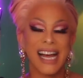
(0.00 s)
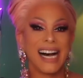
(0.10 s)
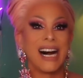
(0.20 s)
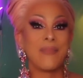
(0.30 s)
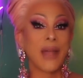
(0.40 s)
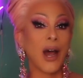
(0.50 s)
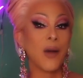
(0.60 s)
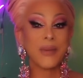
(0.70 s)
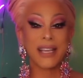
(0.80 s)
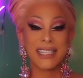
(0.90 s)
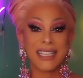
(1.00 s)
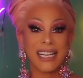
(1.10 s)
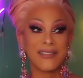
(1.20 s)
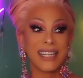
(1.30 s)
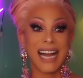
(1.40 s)
I hope you kids
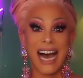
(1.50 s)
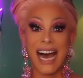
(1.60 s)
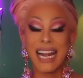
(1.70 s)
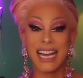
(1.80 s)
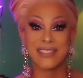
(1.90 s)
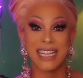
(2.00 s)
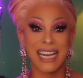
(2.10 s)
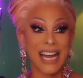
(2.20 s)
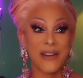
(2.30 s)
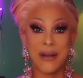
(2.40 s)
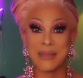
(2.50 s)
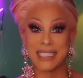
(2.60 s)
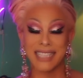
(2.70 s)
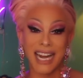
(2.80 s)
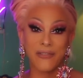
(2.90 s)
loved it. I loved it. I know I'm
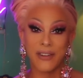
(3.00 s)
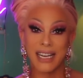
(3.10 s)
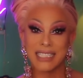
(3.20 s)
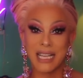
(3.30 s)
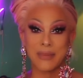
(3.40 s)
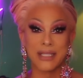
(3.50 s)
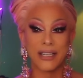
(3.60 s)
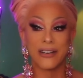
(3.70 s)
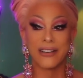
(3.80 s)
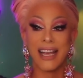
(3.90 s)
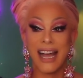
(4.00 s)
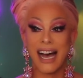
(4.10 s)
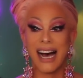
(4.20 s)
excited for next episode.